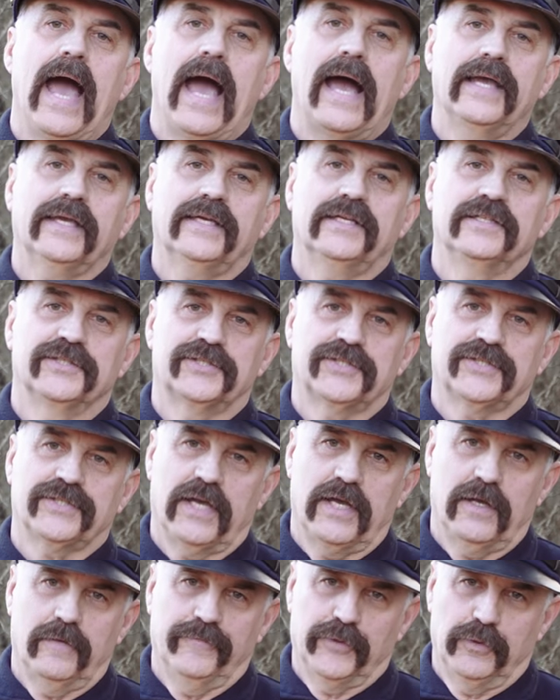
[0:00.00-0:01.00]
I can
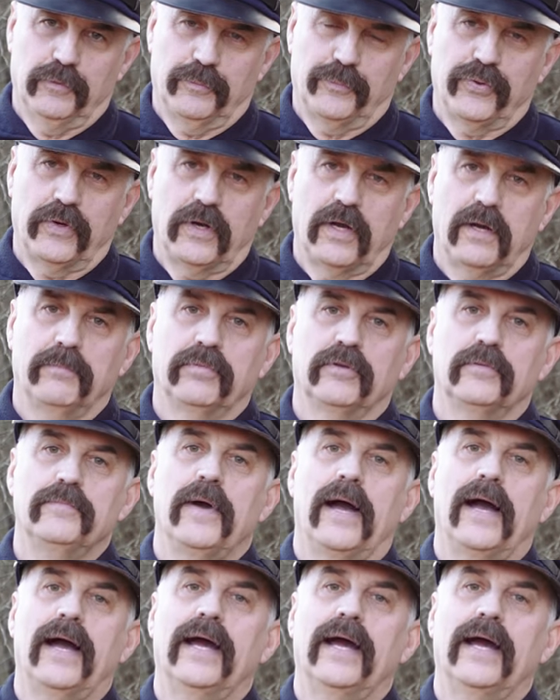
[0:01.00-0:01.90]
solve your problem.